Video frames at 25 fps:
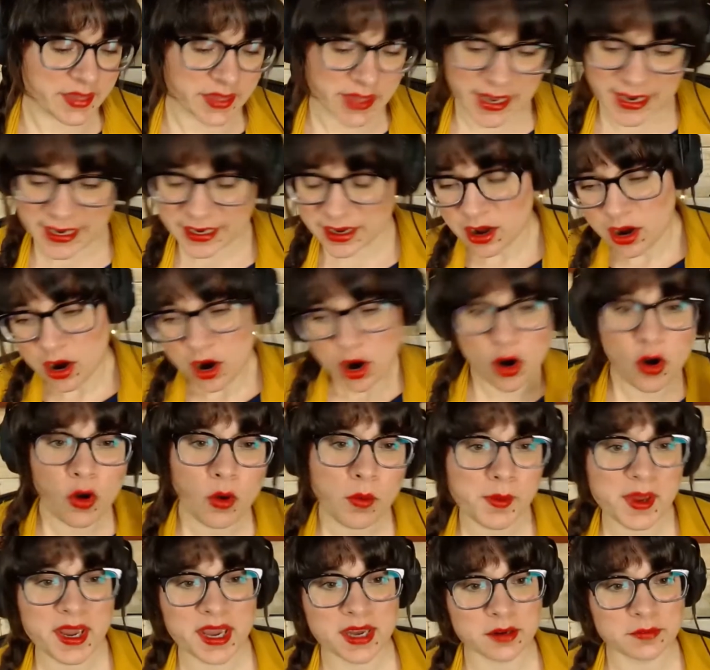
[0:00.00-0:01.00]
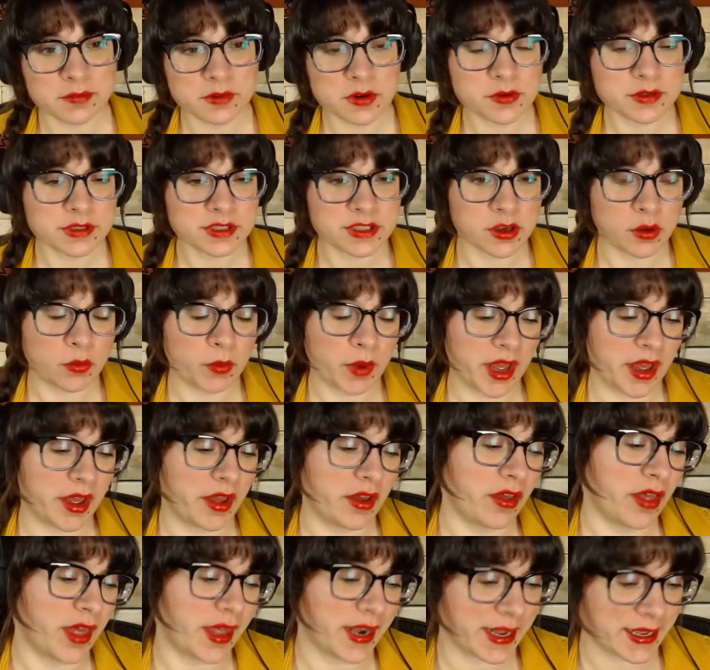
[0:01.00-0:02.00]
and like, oh man, I'm doing so
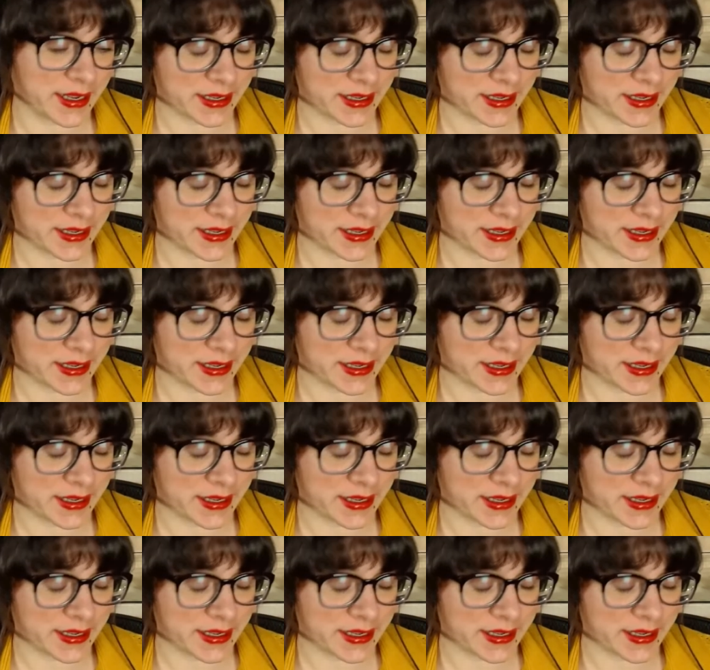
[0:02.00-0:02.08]
well.